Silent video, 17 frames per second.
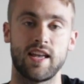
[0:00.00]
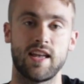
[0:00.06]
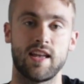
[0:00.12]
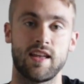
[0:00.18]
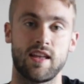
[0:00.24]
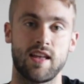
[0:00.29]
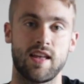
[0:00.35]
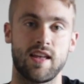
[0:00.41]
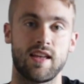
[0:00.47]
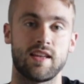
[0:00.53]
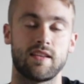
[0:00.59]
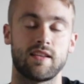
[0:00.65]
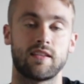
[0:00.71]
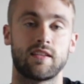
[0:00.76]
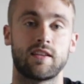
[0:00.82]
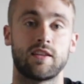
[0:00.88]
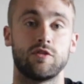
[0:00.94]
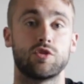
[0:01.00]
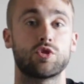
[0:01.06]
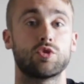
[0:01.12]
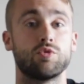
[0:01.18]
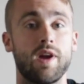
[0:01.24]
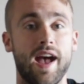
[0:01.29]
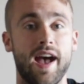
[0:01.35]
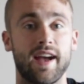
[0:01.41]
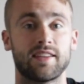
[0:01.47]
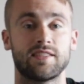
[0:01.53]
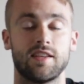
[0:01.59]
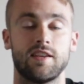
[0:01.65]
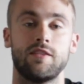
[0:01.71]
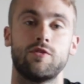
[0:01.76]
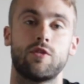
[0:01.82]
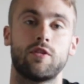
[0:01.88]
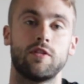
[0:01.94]
it
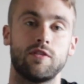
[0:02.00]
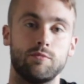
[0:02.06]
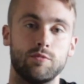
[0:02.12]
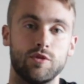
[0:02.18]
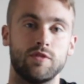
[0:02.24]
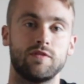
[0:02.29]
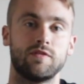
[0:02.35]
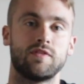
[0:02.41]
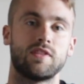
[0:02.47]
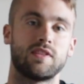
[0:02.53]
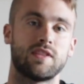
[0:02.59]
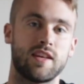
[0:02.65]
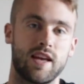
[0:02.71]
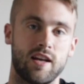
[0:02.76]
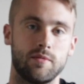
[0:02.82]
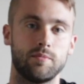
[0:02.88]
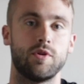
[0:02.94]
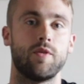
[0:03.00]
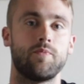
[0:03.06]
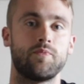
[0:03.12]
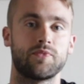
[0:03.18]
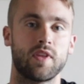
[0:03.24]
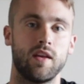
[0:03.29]
contracts in order to move the elbow.